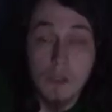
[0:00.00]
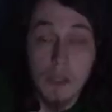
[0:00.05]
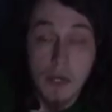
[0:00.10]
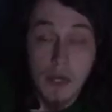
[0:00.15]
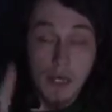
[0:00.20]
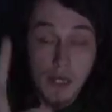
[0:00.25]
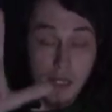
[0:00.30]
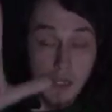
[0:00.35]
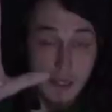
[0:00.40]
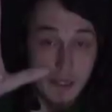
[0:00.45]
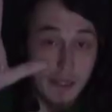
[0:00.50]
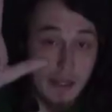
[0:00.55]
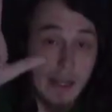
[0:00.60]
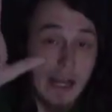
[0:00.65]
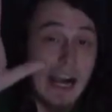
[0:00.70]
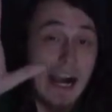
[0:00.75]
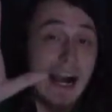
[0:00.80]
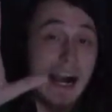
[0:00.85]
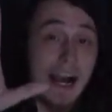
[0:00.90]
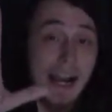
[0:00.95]
I
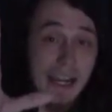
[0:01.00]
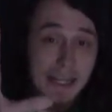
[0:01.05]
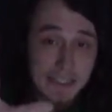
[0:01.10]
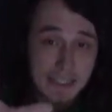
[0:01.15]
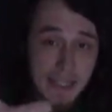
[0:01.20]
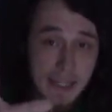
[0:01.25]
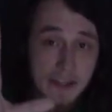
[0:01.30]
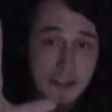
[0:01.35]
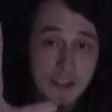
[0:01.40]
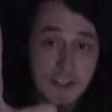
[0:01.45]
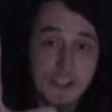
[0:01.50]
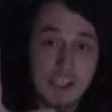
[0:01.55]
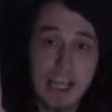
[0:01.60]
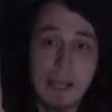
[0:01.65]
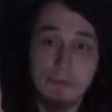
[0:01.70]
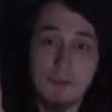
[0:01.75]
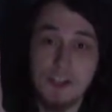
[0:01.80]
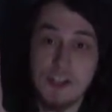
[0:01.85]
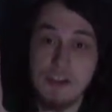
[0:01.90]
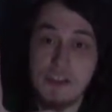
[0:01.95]
take
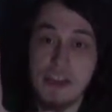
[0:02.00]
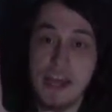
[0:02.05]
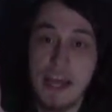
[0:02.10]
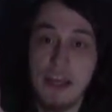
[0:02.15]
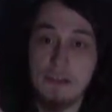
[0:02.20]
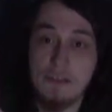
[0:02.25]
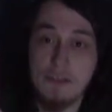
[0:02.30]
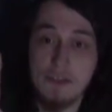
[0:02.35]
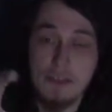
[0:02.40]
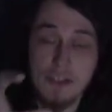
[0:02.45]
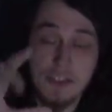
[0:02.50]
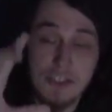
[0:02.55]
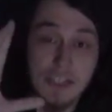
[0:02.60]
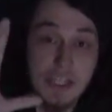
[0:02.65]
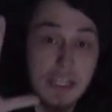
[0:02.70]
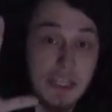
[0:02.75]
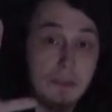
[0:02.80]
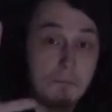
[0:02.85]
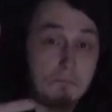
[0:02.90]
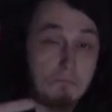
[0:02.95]
exception to that. You
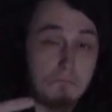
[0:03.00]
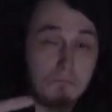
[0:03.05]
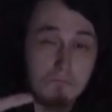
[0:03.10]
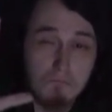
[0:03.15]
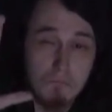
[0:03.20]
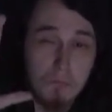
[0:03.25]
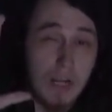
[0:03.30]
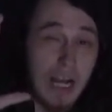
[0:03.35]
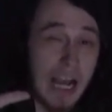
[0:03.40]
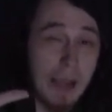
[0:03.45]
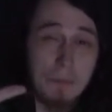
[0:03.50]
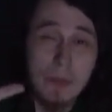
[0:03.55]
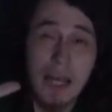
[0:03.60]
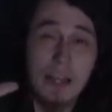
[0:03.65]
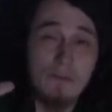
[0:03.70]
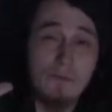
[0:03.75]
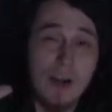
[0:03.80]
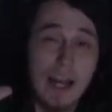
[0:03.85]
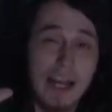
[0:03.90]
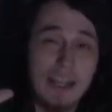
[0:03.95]
see, I'm
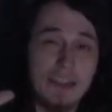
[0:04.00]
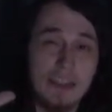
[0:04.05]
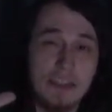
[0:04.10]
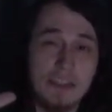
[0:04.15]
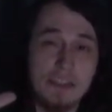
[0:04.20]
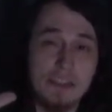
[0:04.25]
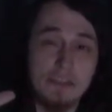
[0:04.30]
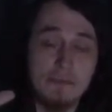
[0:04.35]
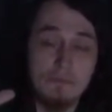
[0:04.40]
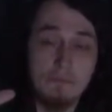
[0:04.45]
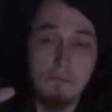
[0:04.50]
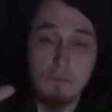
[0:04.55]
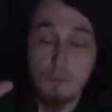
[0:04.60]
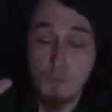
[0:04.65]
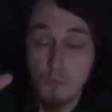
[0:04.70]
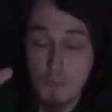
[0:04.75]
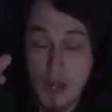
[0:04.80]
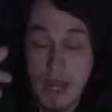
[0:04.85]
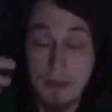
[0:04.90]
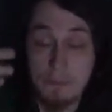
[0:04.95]
not violent.
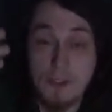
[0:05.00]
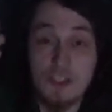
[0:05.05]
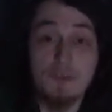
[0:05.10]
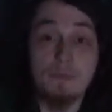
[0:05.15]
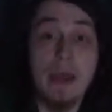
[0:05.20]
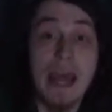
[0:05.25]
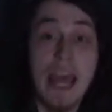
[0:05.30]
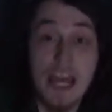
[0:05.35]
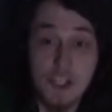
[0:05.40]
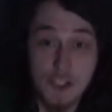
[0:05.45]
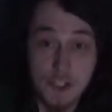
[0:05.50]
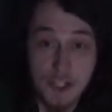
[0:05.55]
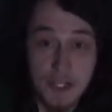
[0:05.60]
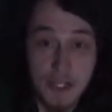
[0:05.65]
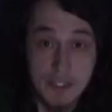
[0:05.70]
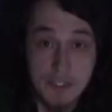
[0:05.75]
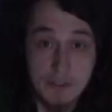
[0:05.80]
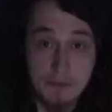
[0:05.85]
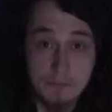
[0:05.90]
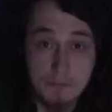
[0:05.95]
I'm just
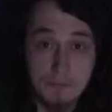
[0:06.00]
passionate.